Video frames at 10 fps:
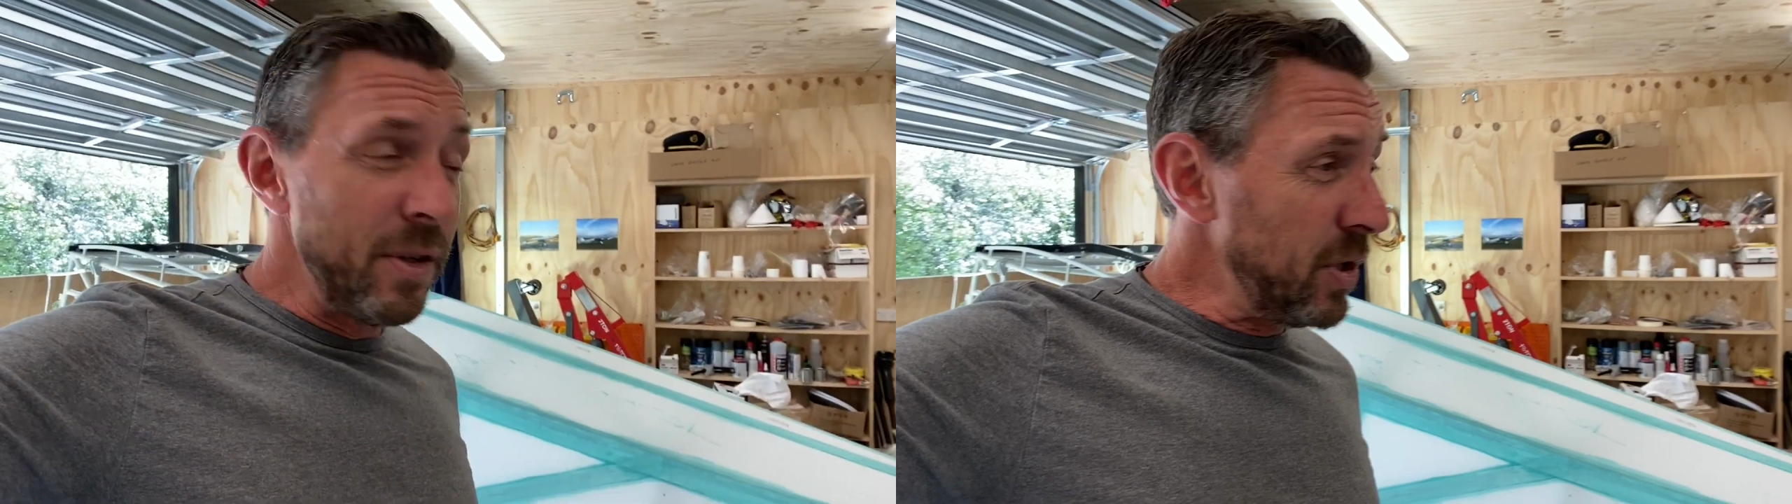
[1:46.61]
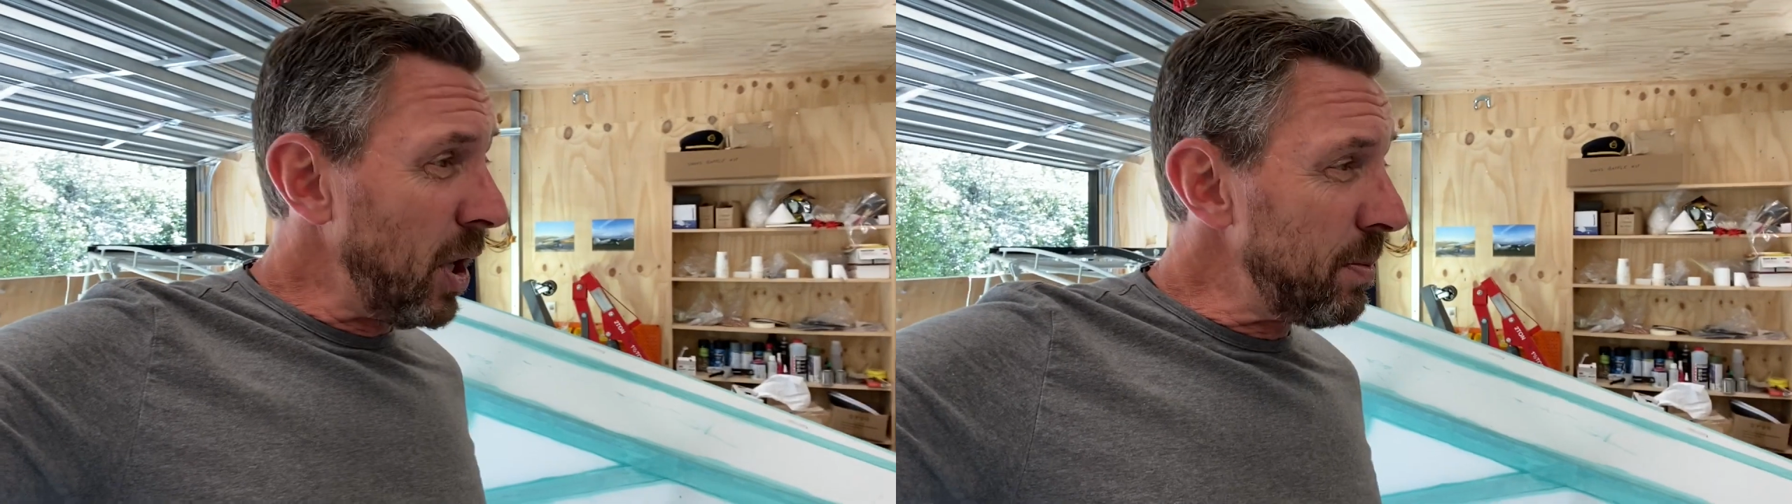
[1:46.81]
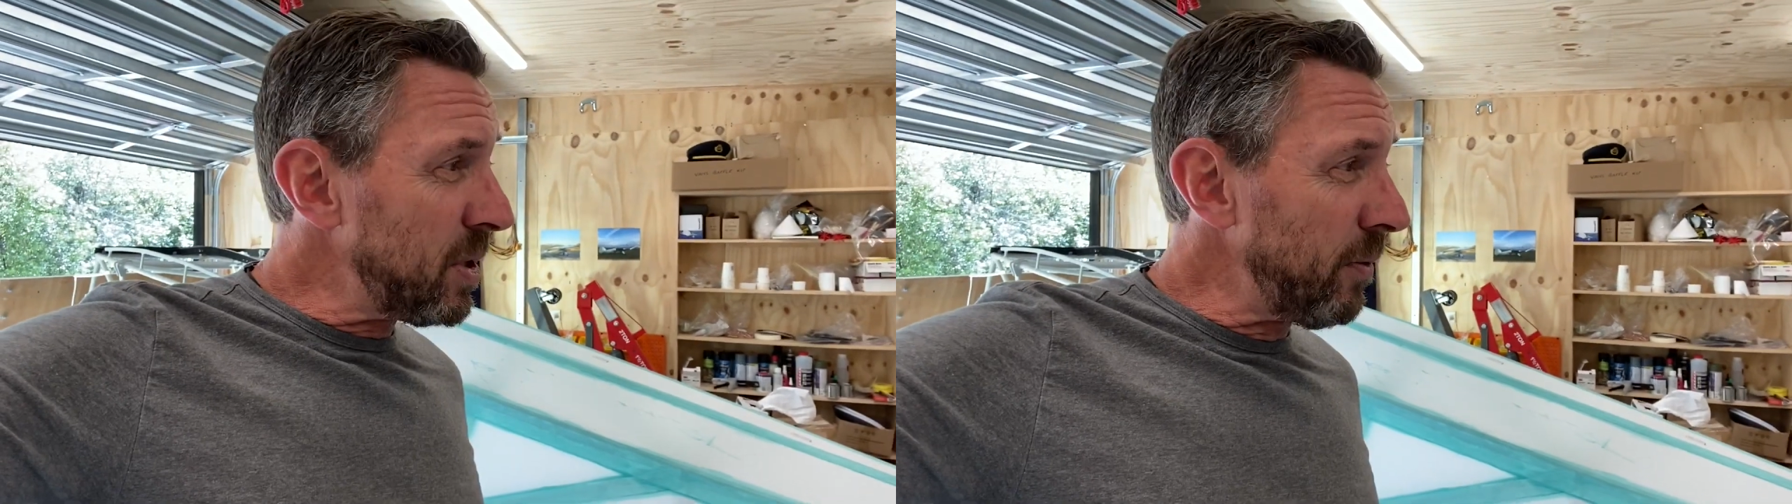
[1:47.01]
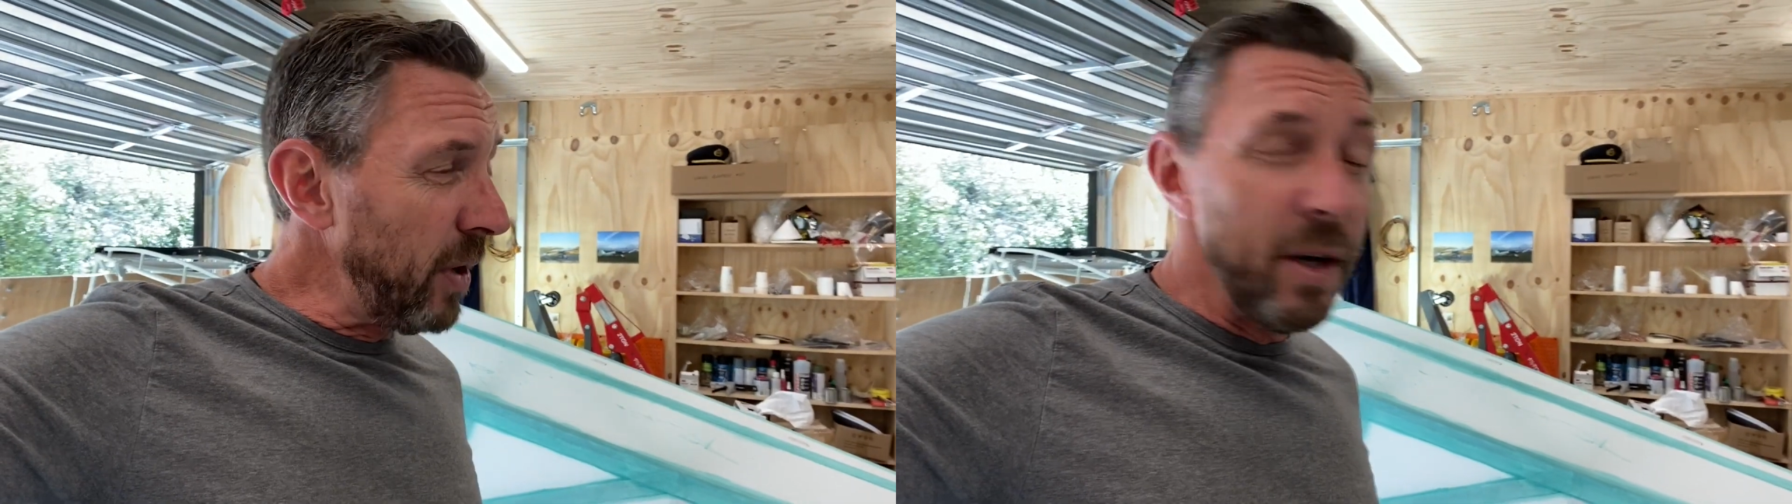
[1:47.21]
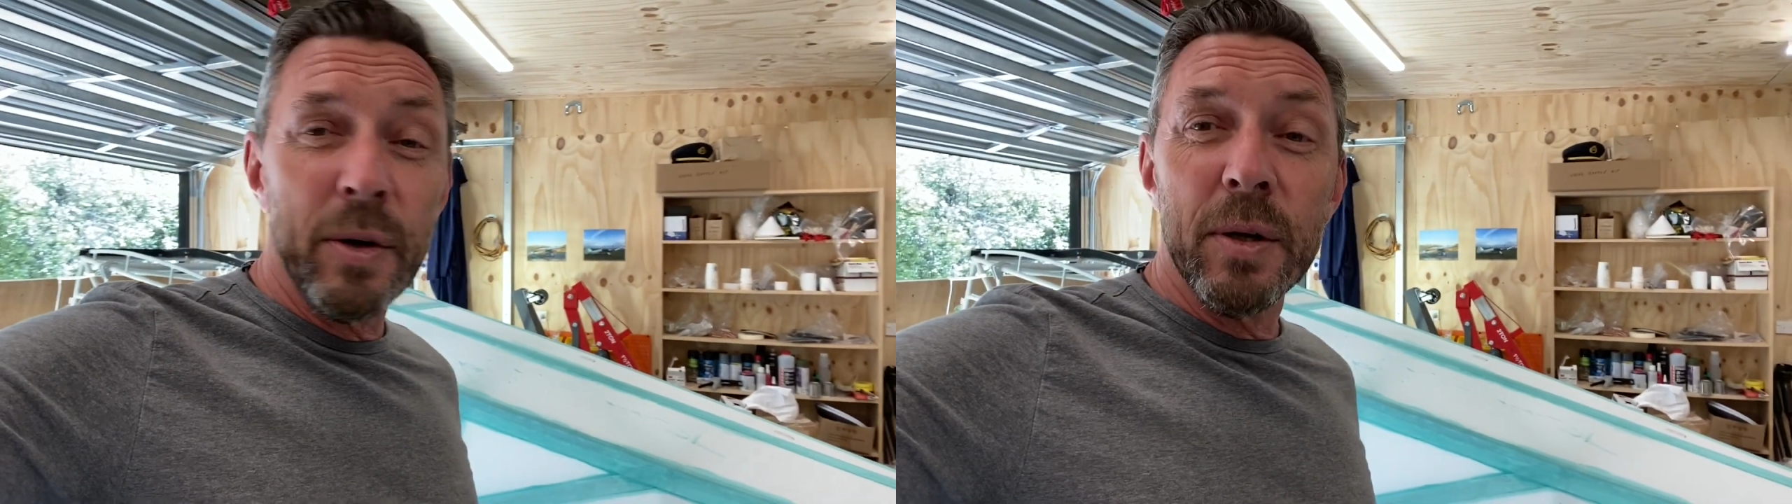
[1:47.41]
types of
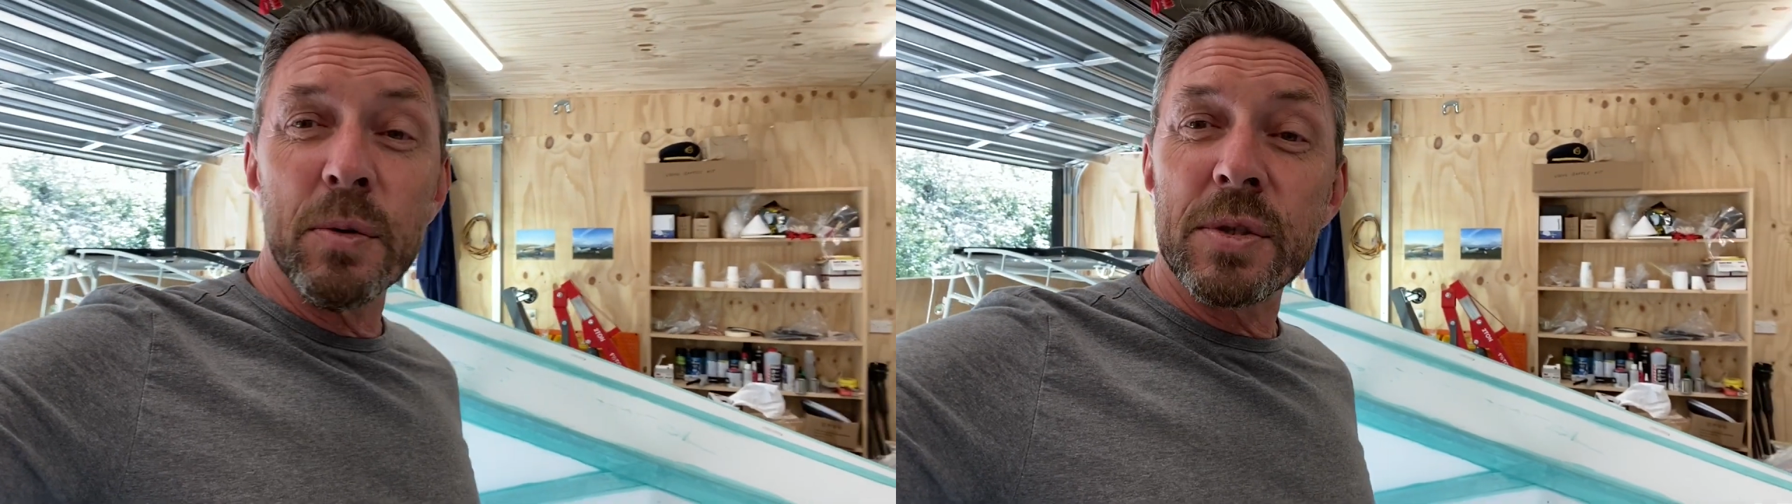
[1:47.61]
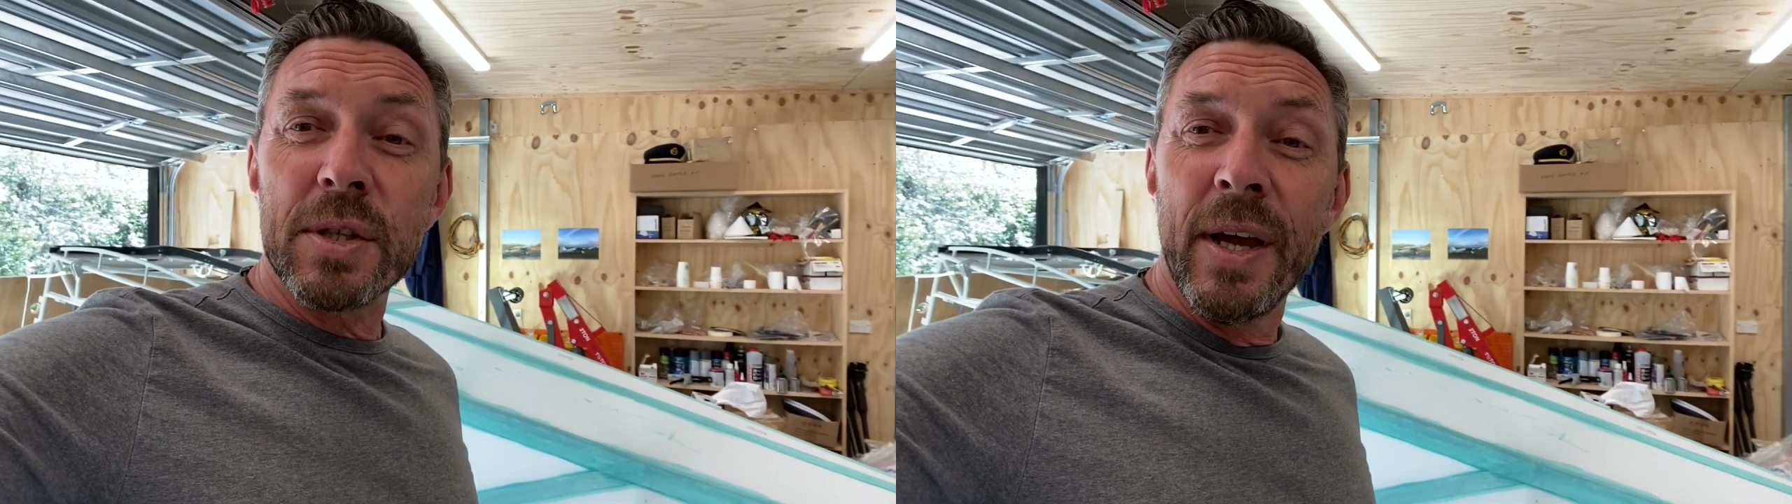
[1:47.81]
aerials